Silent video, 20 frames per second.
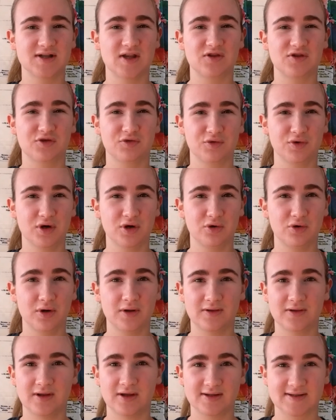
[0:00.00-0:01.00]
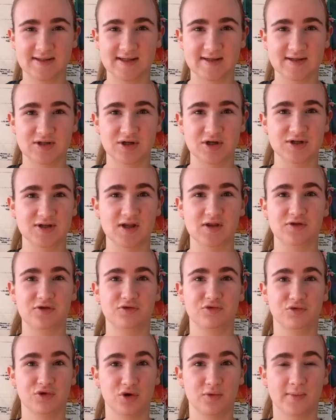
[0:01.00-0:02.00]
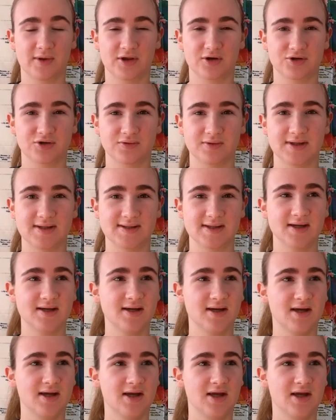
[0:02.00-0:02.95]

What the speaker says: and through the sisters and through Mother Teresa,